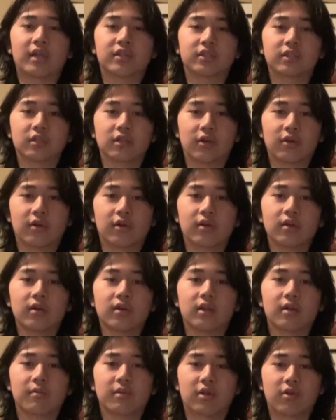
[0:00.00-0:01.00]
actually
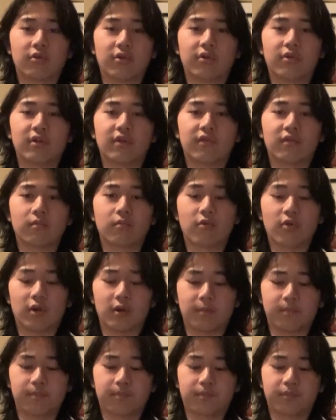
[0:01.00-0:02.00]
learn the material even more.